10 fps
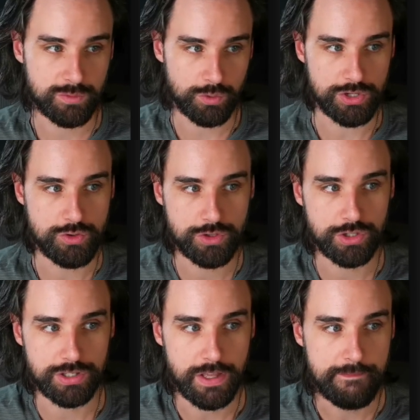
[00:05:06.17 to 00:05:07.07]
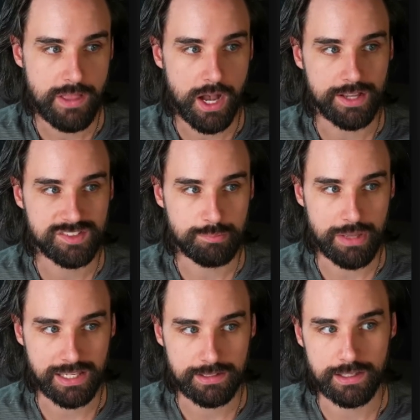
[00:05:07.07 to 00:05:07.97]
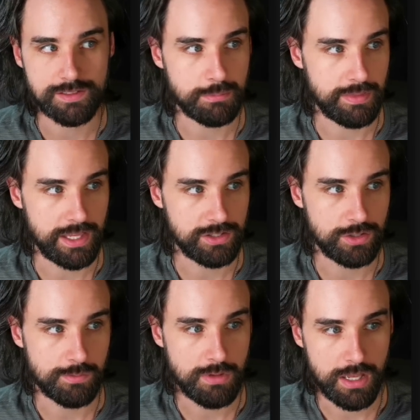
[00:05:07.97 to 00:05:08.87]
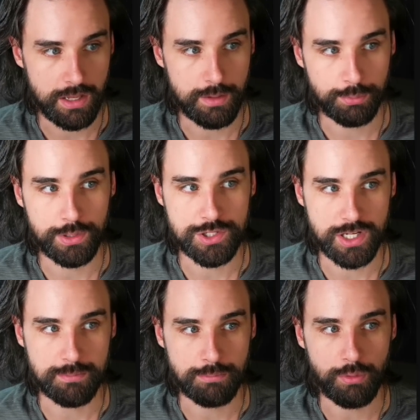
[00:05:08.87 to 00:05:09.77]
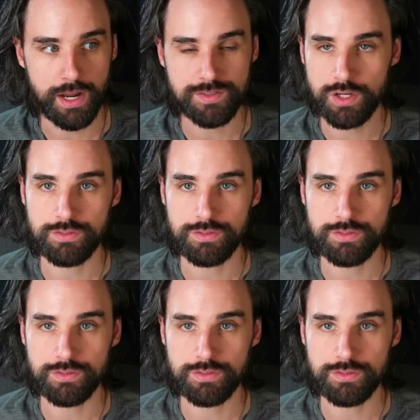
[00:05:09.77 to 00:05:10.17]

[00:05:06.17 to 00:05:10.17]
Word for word: where you could uh, speculate on something that could uh, appreciate in price over